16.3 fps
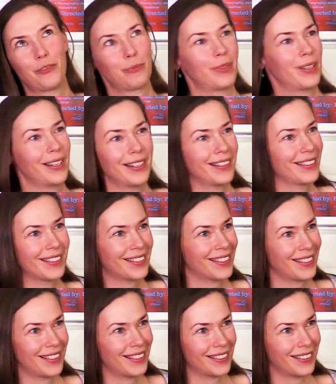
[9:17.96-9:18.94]

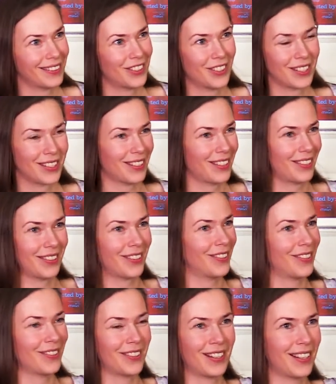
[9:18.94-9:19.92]
planes and just, you
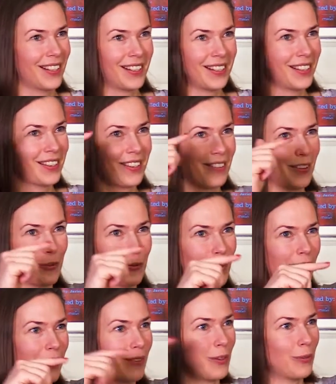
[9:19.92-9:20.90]
know, the
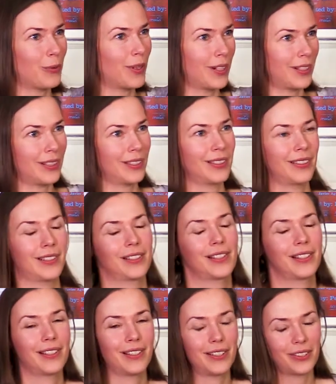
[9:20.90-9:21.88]
way they were,
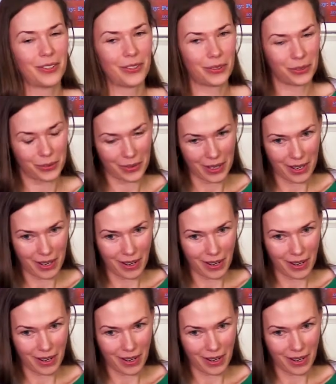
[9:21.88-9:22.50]
you know,